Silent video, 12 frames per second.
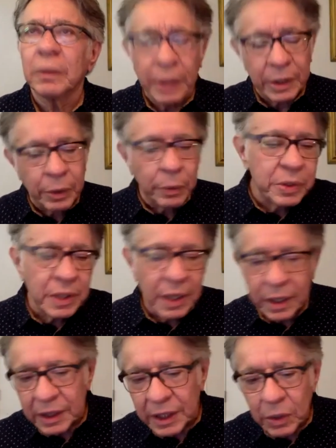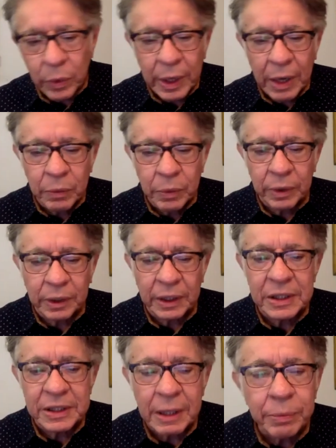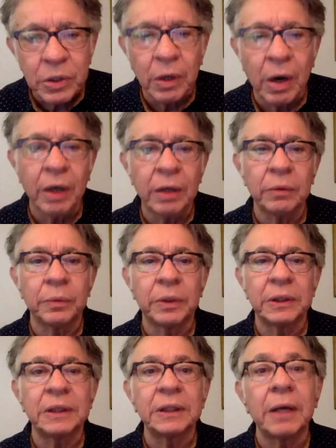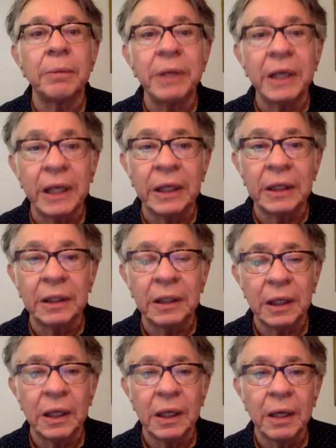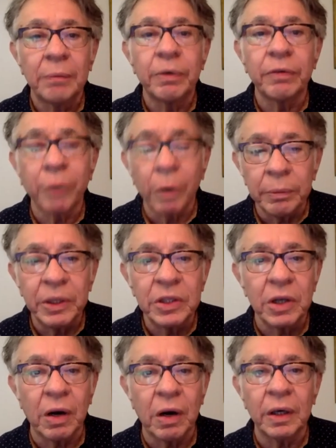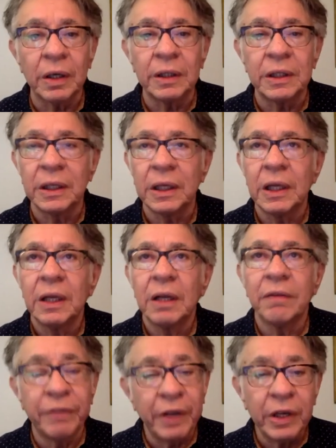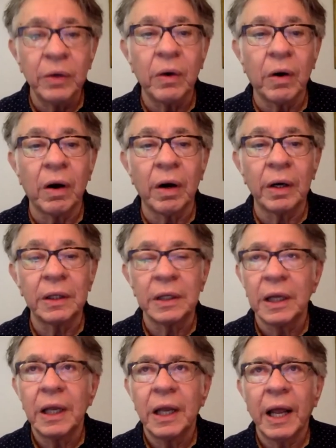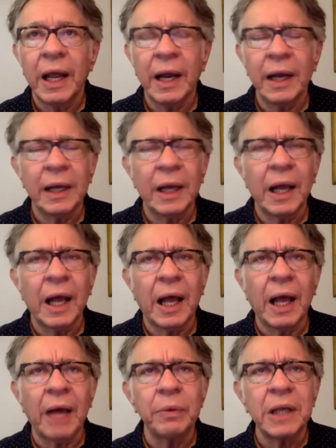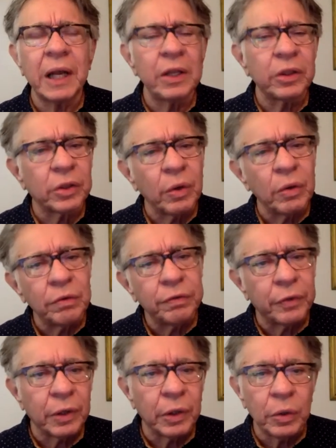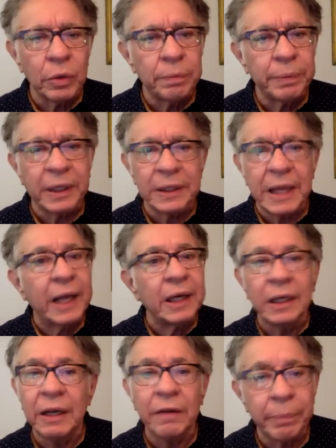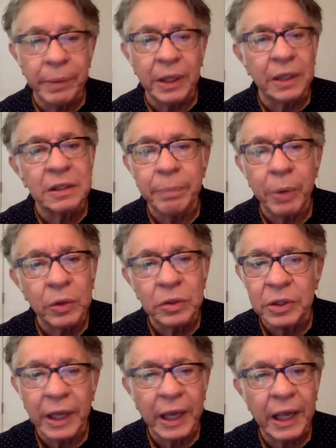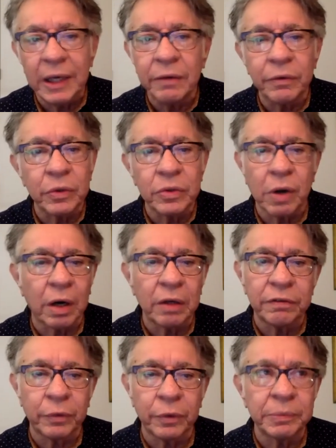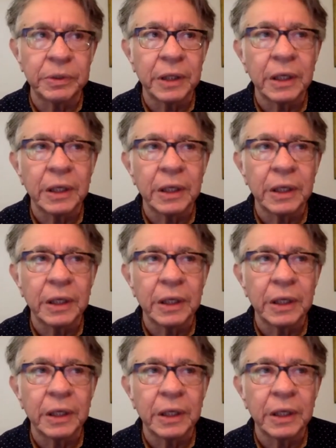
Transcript: there was a, a thing going on where conceptual art was coming in, performance art, mm-hmm. video art, and I was kind of thrown for a loop because I had never been exposed to any of those art forms.